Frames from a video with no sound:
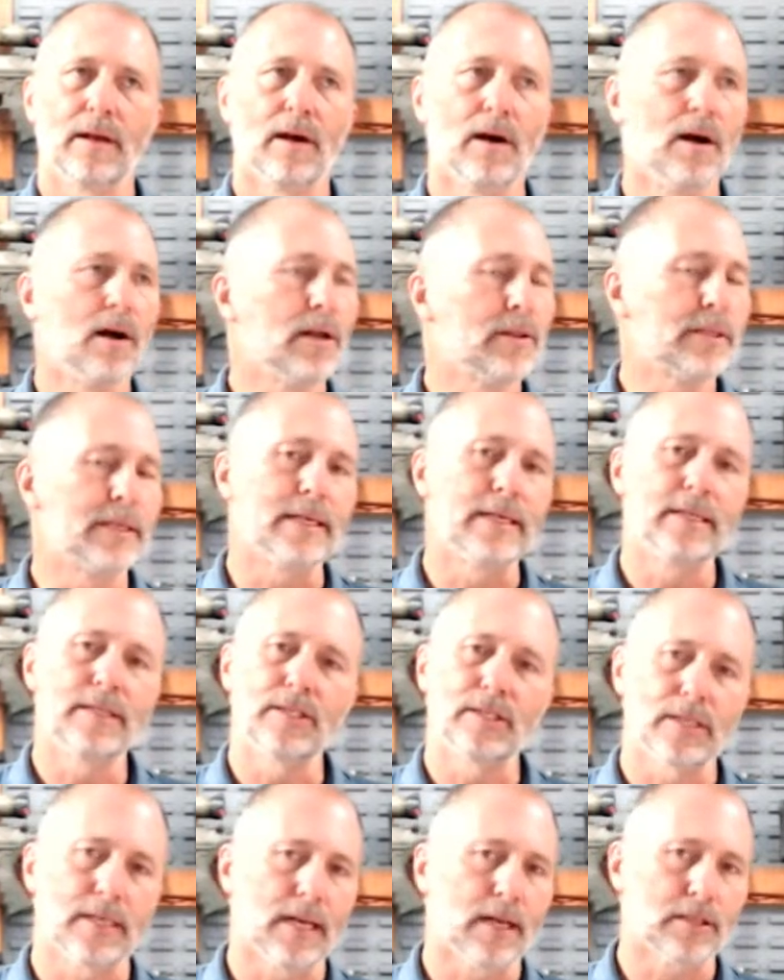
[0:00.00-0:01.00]
all the
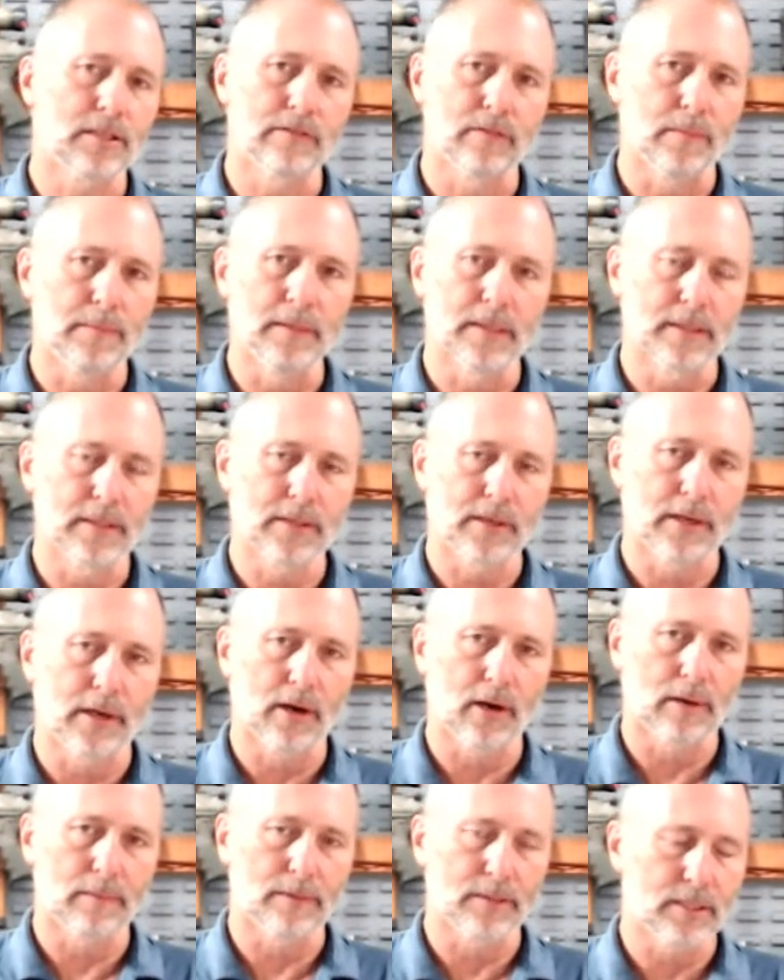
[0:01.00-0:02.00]
ins and outs of a military
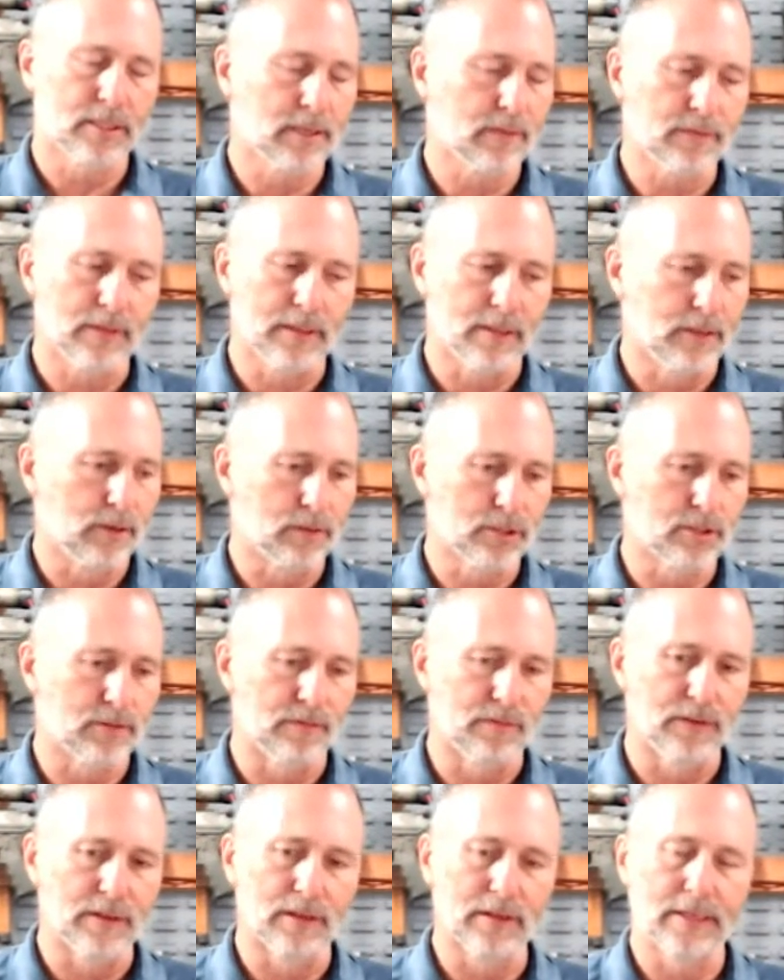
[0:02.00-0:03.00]
armory, stuff that no
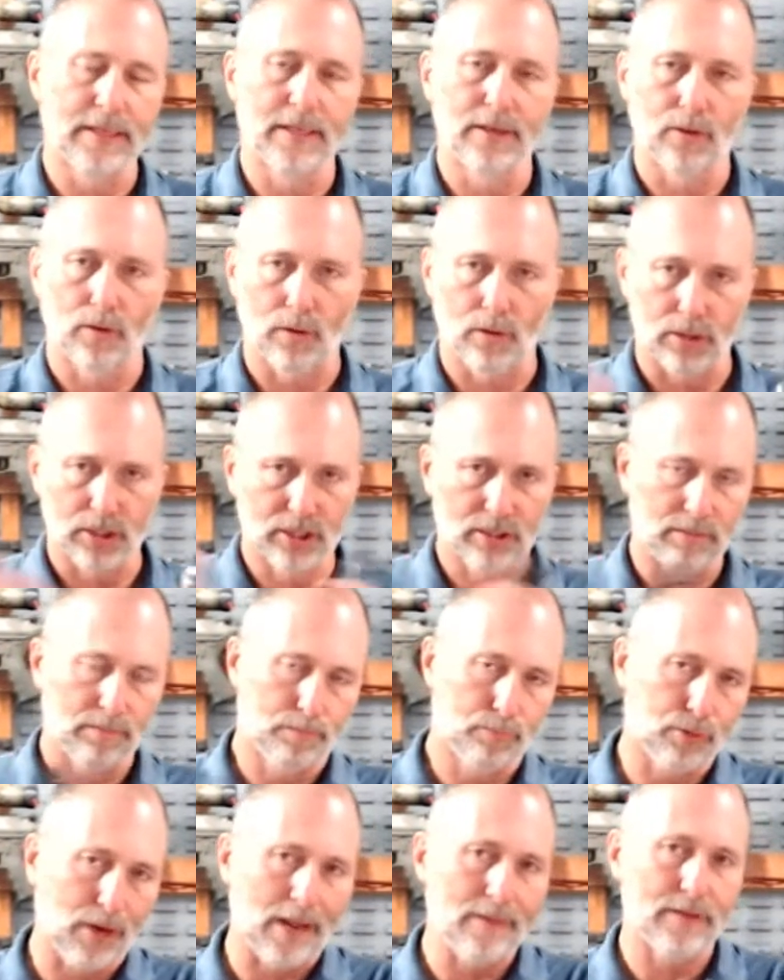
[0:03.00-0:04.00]
civilian or
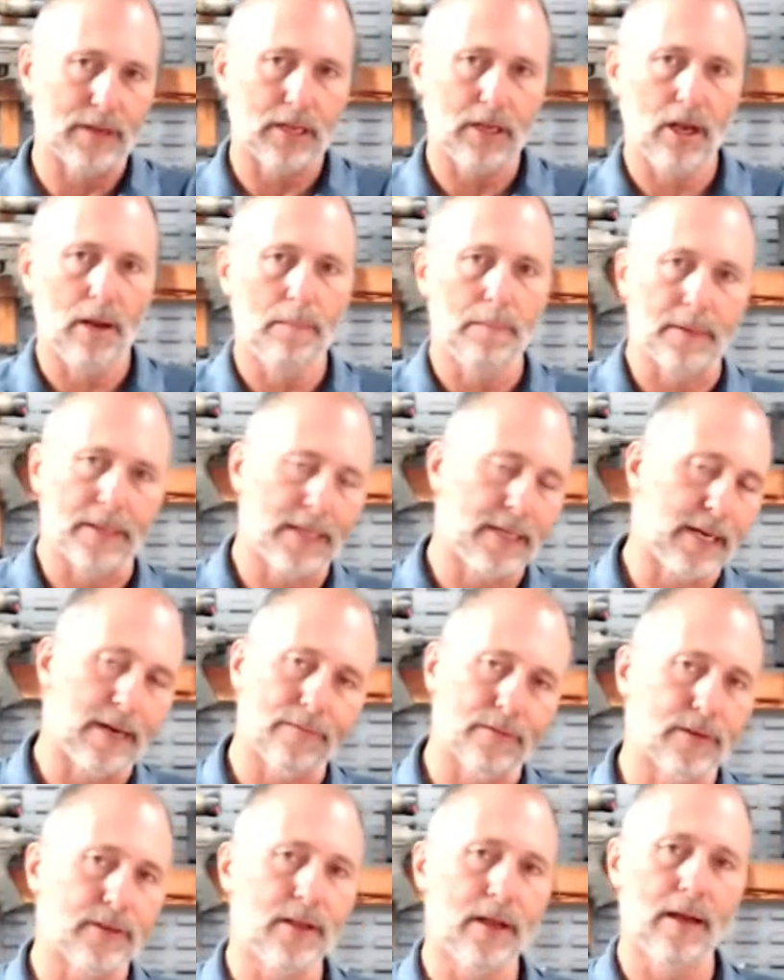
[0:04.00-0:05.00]
private company had
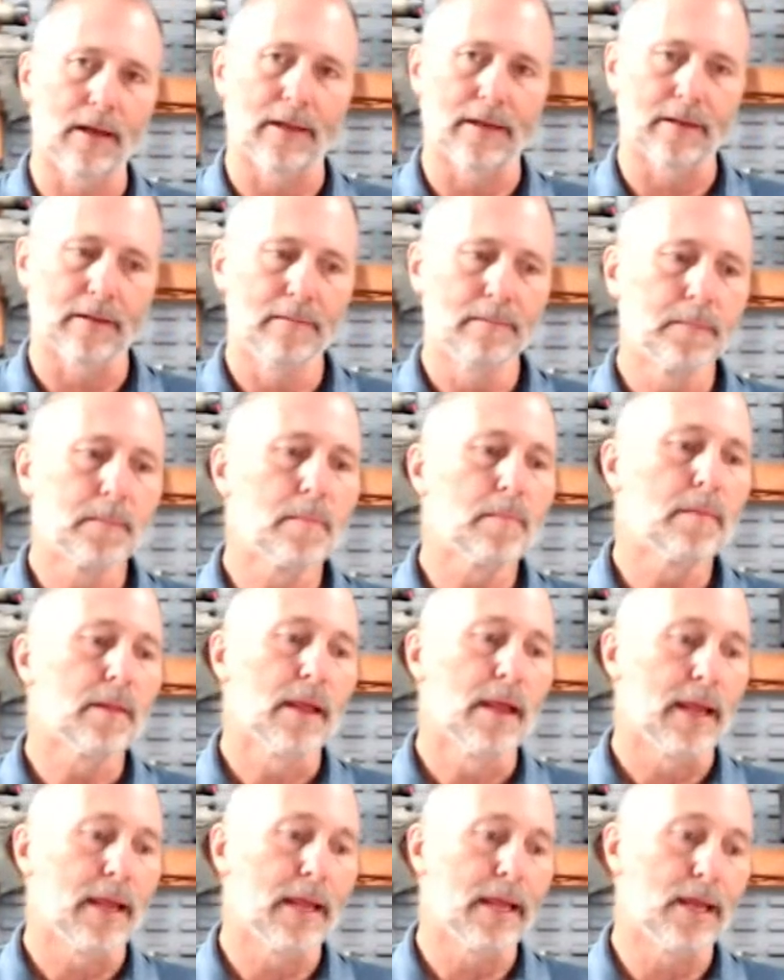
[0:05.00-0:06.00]
ever done.
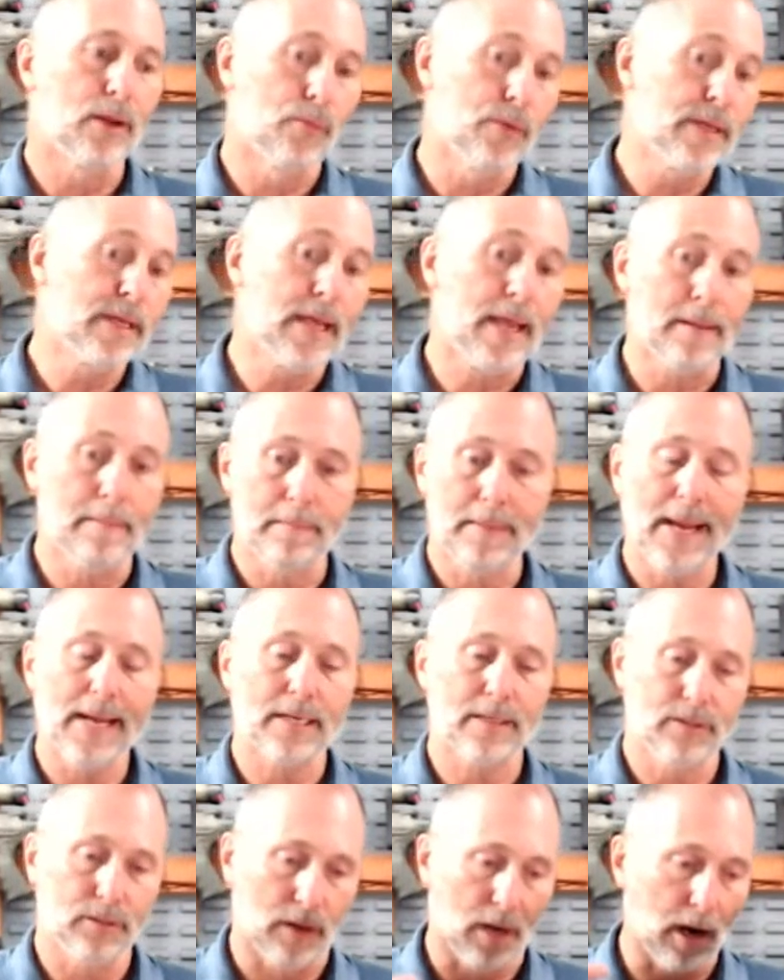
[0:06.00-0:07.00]
And we came
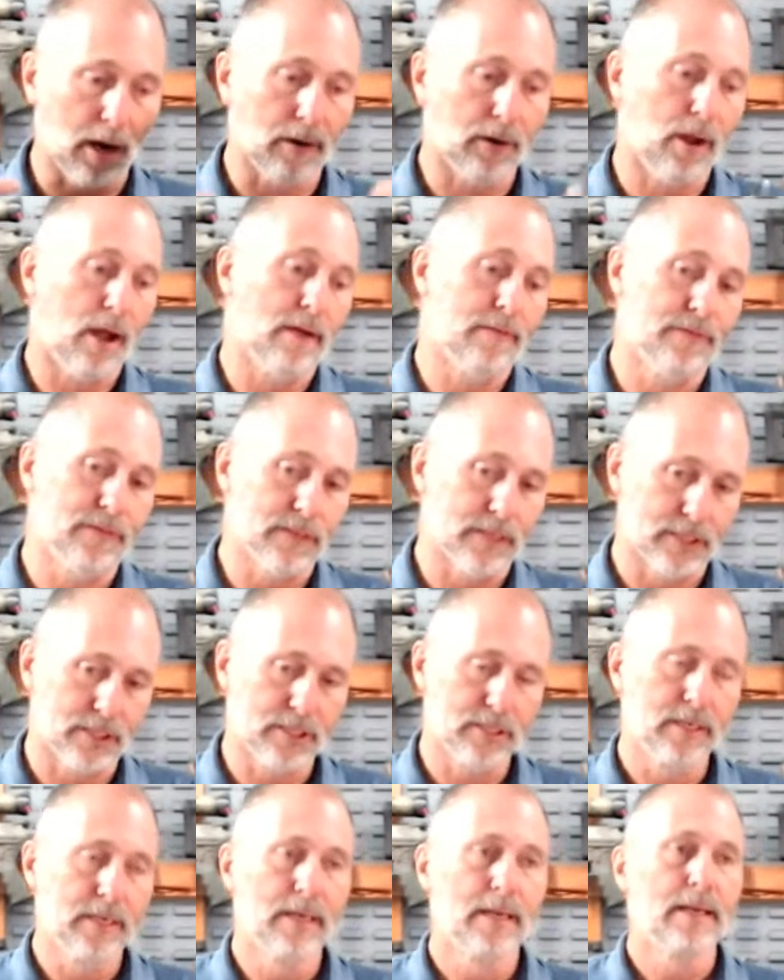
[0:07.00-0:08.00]
back to our
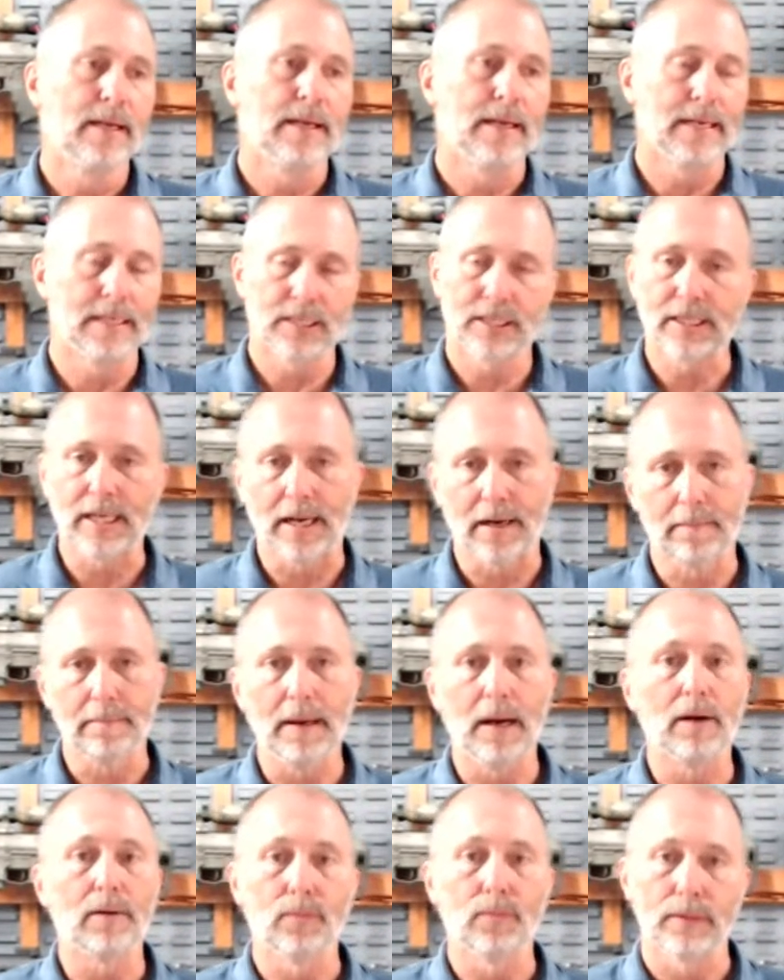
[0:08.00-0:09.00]
office and set
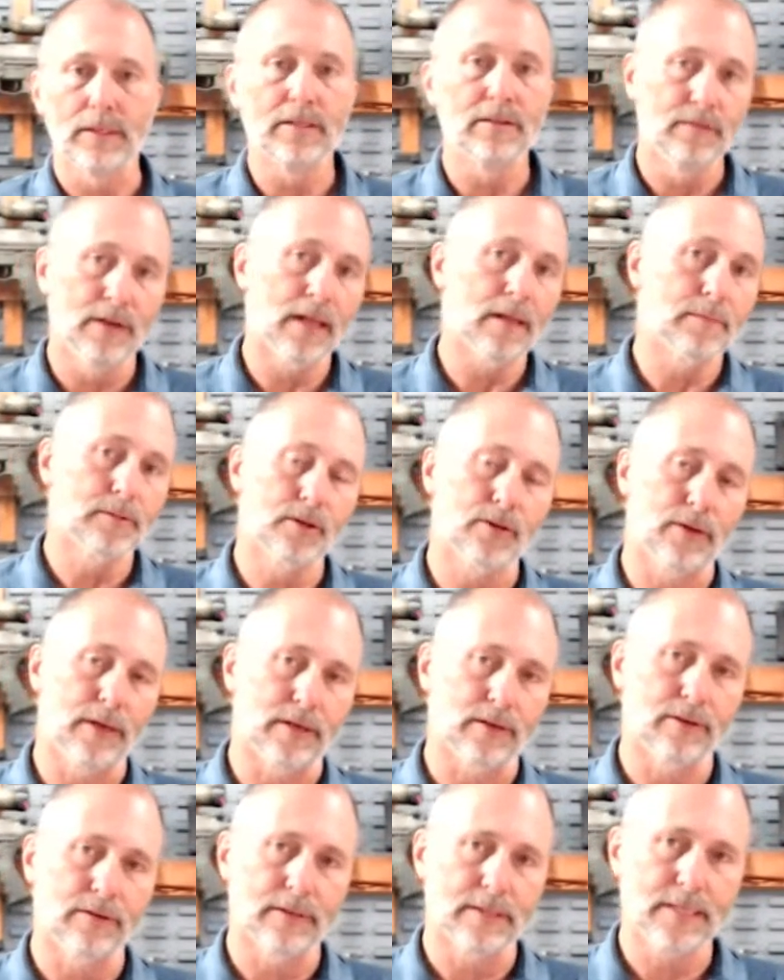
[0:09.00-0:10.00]
about, and we developed
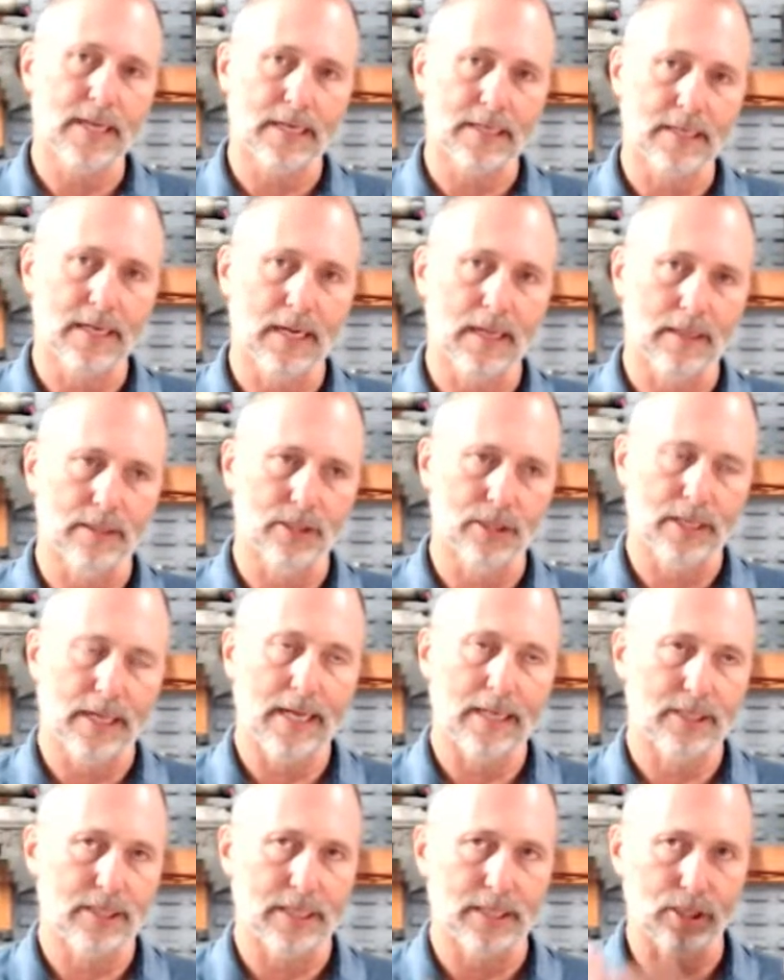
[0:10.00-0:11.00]
Cradle Grid technology
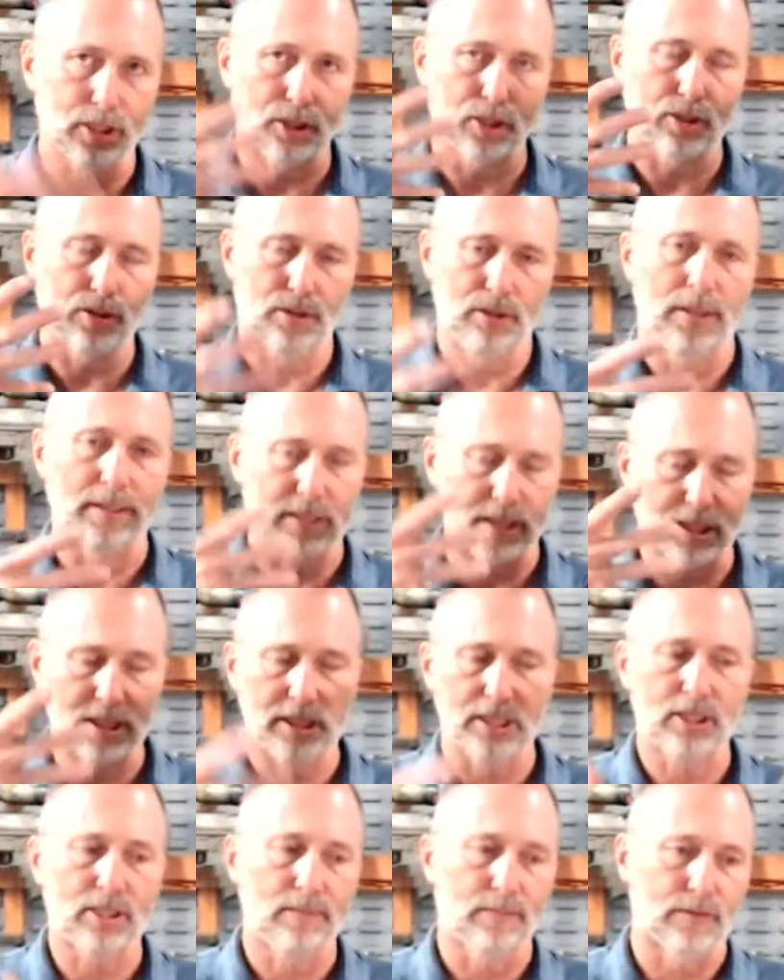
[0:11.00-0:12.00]
as a
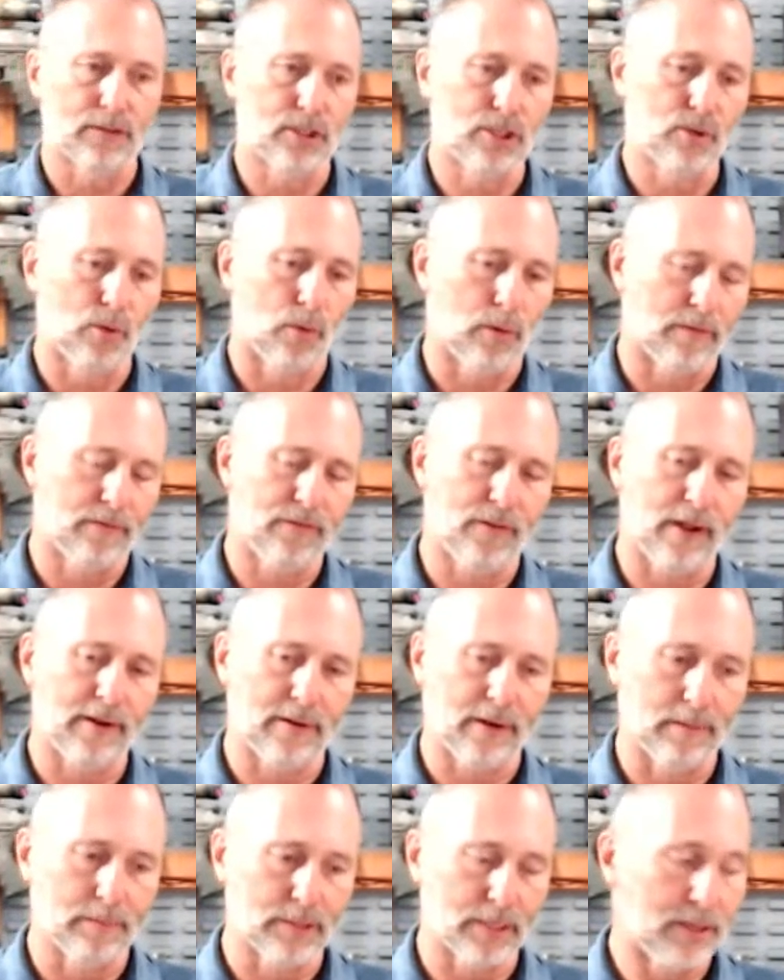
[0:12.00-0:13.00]
system for storing
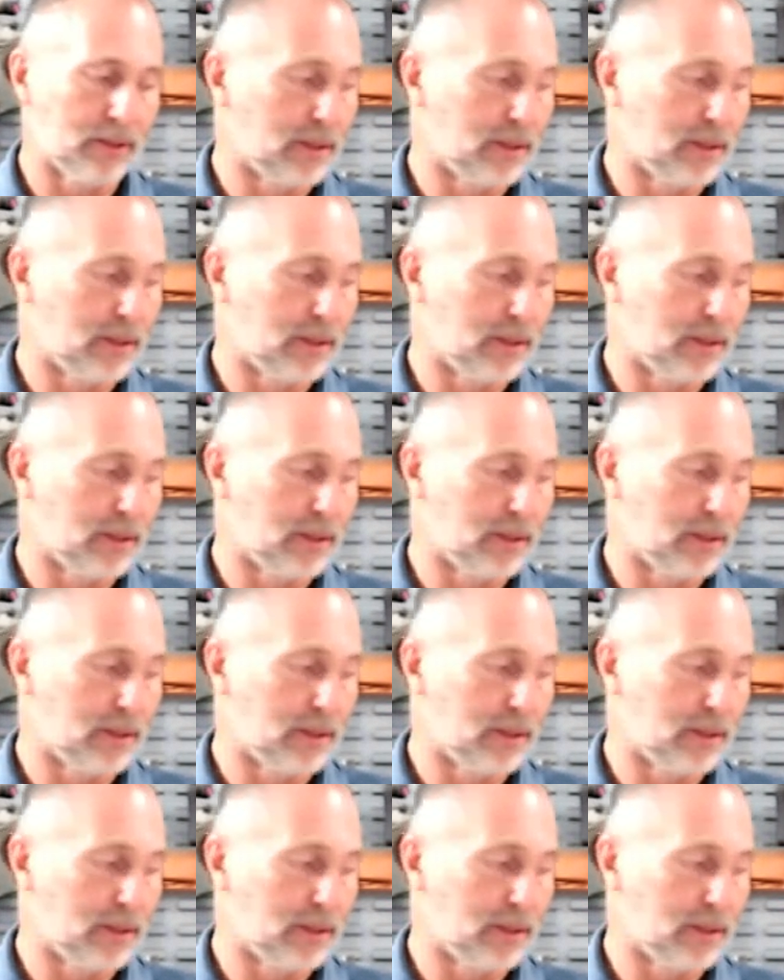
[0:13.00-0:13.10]
firearms. In